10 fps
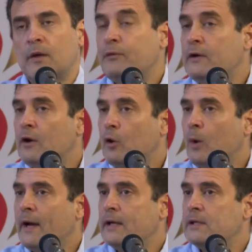If it
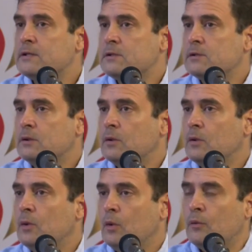requires
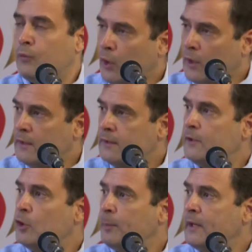
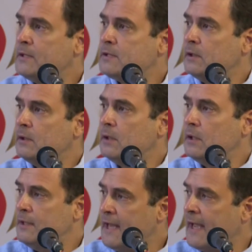400 rupees
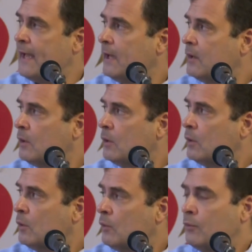a day
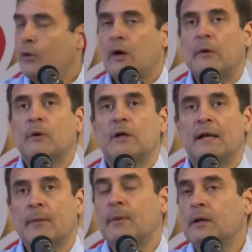for our
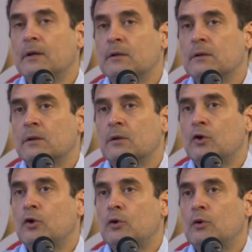labor
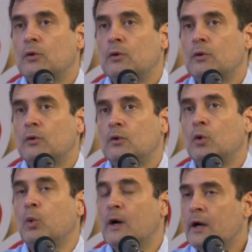to
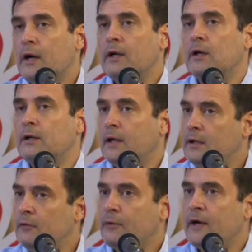work in a
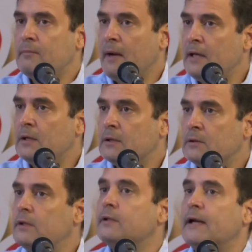dignified manner,
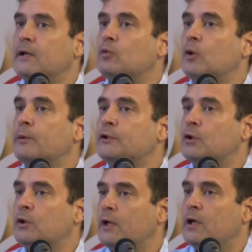then that is what we
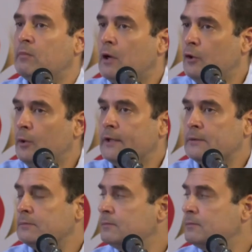should think about doing.